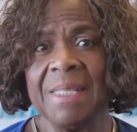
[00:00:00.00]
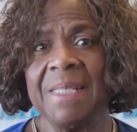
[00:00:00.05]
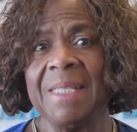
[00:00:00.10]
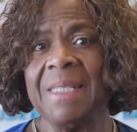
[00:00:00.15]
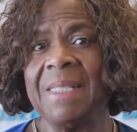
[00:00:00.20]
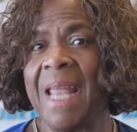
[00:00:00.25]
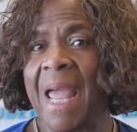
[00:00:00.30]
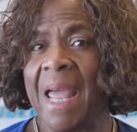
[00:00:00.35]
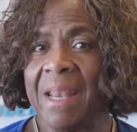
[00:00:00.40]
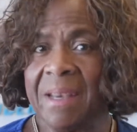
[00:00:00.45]
to
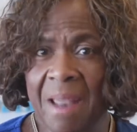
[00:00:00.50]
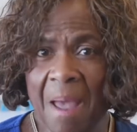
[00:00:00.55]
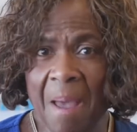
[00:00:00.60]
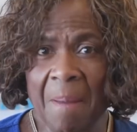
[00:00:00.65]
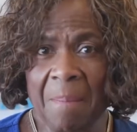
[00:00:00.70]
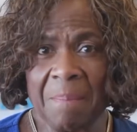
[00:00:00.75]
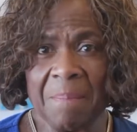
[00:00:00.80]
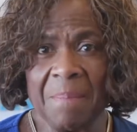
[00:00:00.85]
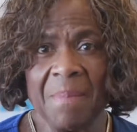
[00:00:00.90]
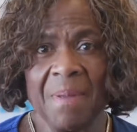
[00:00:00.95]
stand
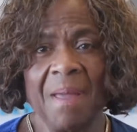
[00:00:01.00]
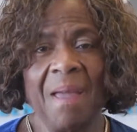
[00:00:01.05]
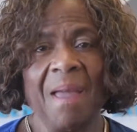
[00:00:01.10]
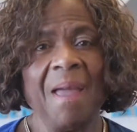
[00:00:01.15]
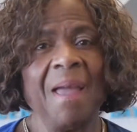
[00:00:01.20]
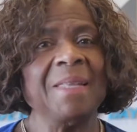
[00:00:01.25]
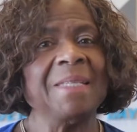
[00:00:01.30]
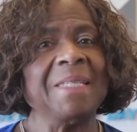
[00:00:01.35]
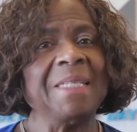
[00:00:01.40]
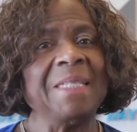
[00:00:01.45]
up
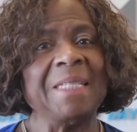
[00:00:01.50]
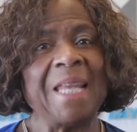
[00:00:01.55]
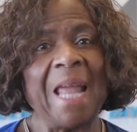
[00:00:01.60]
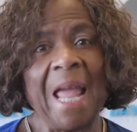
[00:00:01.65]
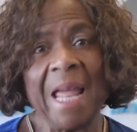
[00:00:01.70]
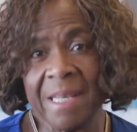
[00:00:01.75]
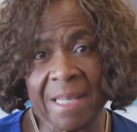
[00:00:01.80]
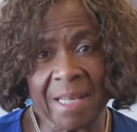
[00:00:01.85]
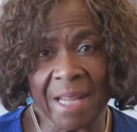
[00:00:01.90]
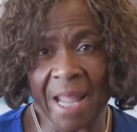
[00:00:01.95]
and
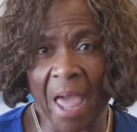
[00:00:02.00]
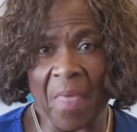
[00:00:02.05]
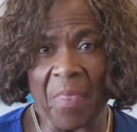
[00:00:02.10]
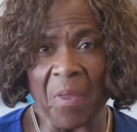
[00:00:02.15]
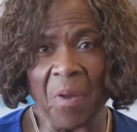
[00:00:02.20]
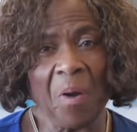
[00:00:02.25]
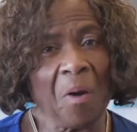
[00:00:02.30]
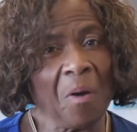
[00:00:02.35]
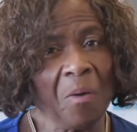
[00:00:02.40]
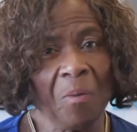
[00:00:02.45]
stand
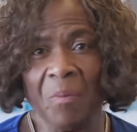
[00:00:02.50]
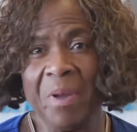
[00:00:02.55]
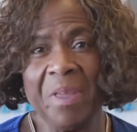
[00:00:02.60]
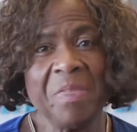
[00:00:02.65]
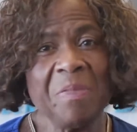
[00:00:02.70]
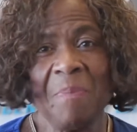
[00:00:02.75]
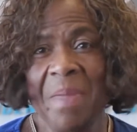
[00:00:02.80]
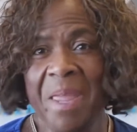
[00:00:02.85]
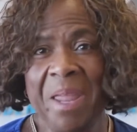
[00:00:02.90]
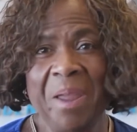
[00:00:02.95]
together
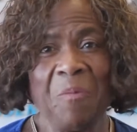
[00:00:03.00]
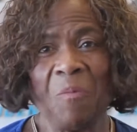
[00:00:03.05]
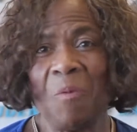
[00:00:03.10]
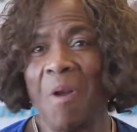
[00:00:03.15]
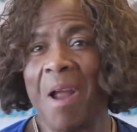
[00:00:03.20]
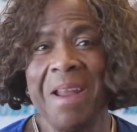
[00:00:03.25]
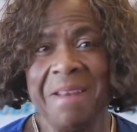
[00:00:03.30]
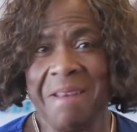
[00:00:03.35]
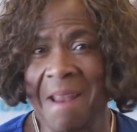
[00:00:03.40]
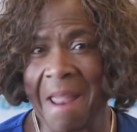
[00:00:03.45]
with me
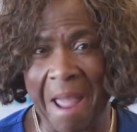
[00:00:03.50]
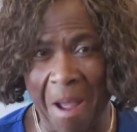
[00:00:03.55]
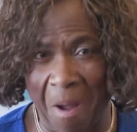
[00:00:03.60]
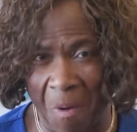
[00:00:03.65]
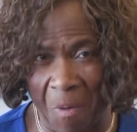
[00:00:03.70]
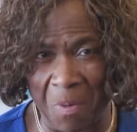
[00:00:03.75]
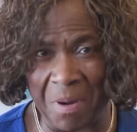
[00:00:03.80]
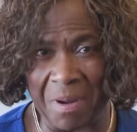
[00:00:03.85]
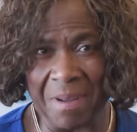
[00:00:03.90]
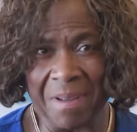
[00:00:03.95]
right
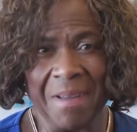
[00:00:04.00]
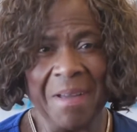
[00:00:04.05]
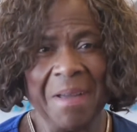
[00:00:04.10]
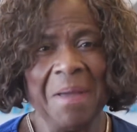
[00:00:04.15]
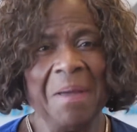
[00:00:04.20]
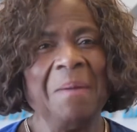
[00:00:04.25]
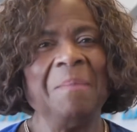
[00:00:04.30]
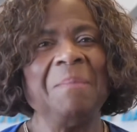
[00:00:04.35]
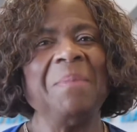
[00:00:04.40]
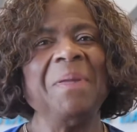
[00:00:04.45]
now.
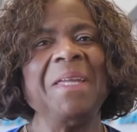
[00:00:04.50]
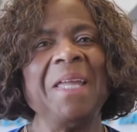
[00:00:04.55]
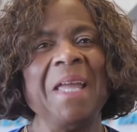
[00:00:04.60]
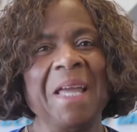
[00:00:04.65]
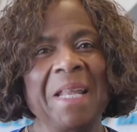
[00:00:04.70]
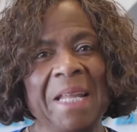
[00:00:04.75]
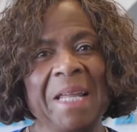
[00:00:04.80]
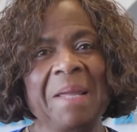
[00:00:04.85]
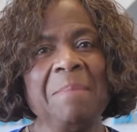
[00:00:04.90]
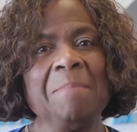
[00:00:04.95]

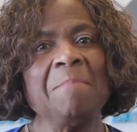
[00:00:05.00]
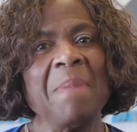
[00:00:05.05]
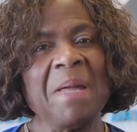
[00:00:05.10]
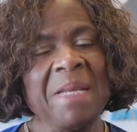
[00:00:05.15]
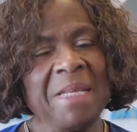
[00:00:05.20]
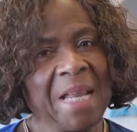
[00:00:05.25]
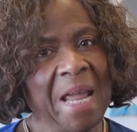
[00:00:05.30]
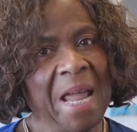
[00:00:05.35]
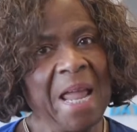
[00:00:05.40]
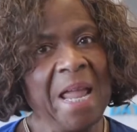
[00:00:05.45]
Beginning
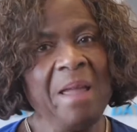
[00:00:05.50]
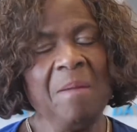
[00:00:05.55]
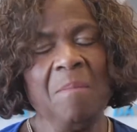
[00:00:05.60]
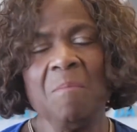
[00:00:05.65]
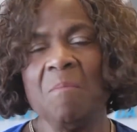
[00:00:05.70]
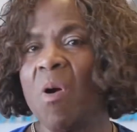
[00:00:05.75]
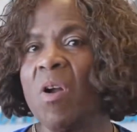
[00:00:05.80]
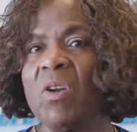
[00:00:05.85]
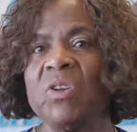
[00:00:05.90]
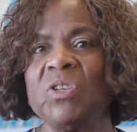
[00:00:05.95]
Monday,
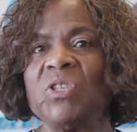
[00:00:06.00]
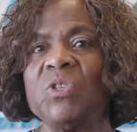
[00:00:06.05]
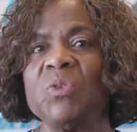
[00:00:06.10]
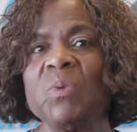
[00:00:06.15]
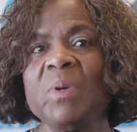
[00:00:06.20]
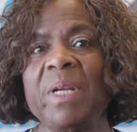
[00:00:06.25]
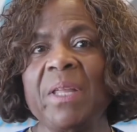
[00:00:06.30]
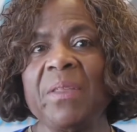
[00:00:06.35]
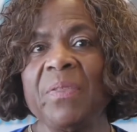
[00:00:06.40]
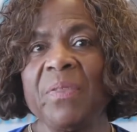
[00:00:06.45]
March
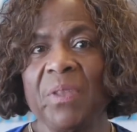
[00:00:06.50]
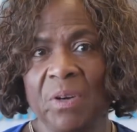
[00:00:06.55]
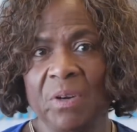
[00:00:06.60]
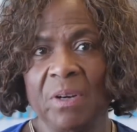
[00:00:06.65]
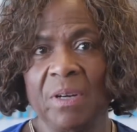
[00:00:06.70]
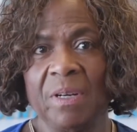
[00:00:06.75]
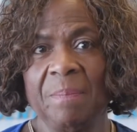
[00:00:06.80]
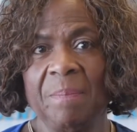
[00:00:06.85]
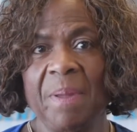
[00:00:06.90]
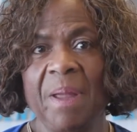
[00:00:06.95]

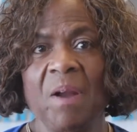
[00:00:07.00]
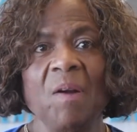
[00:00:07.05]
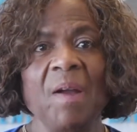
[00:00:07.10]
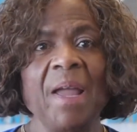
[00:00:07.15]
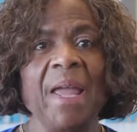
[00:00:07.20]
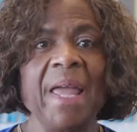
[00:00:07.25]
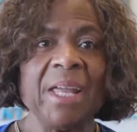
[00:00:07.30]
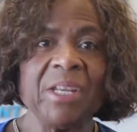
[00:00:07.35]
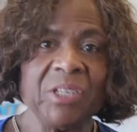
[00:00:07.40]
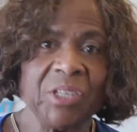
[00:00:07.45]
23rd,
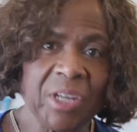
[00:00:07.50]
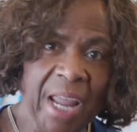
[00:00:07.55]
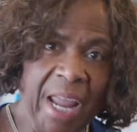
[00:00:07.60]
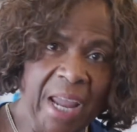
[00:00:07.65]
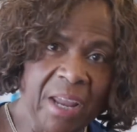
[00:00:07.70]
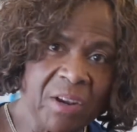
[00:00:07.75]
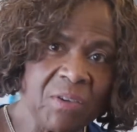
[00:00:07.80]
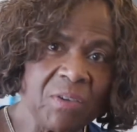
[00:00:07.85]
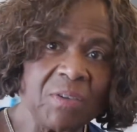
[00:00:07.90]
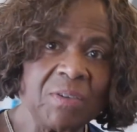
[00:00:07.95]

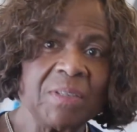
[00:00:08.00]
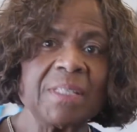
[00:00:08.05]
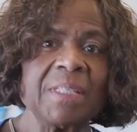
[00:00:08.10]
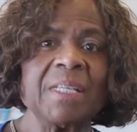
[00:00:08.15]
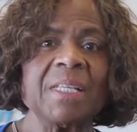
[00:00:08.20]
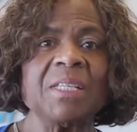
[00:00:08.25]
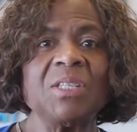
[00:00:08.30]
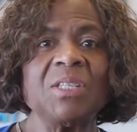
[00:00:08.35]
paraeducators,